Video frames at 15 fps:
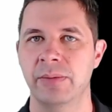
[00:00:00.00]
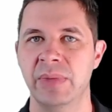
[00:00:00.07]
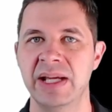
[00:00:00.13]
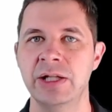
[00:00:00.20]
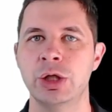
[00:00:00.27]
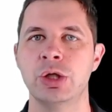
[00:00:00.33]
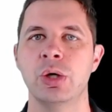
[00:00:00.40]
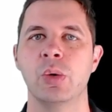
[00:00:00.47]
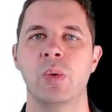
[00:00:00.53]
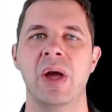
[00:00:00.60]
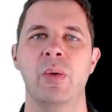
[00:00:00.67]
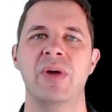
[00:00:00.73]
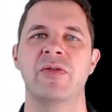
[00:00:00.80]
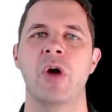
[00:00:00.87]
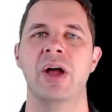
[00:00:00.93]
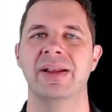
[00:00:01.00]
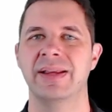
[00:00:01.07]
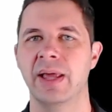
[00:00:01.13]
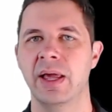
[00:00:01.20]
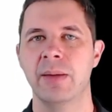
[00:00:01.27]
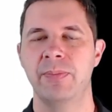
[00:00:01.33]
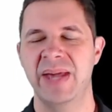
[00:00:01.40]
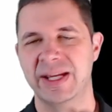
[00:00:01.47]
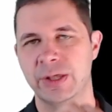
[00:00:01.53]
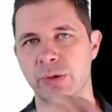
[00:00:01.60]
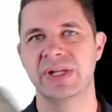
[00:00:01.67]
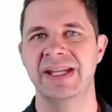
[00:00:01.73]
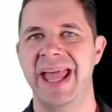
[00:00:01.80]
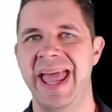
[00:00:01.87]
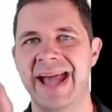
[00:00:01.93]
image where we've got
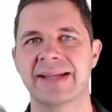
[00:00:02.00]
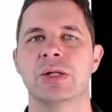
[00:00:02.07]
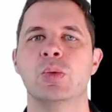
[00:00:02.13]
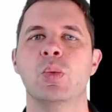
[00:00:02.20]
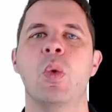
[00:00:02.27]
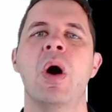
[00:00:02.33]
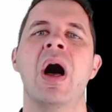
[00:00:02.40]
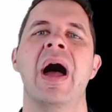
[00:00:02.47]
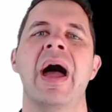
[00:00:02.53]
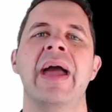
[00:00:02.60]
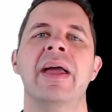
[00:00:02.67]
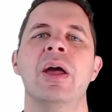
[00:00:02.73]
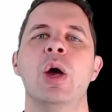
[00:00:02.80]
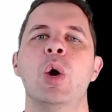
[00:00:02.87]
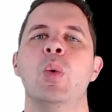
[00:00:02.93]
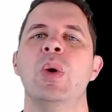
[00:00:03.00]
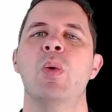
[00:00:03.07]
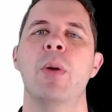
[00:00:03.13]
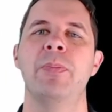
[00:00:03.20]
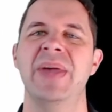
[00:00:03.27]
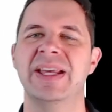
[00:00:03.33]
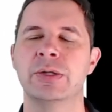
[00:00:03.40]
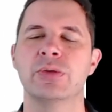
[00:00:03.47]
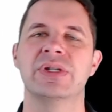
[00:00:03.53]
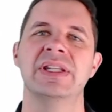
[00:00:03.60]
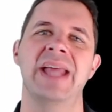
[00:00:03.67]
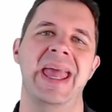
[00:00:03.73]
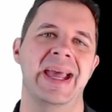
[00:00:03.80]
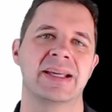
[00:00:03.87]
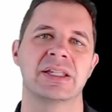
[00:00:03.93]
pixels in X and Y, we want pixels
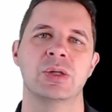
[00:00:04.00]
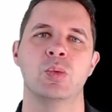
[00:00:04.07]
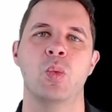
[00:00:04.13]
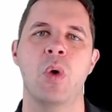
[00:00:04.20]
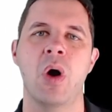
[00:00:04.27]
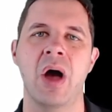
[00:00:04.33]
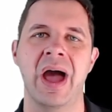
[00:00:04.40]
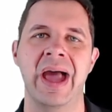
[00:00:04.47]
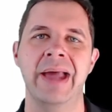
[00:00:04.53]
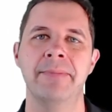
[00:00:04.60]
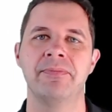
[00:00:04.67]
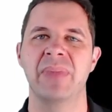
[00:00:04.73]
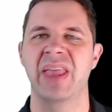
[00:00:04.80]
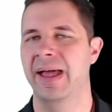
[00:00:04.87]
in X and Y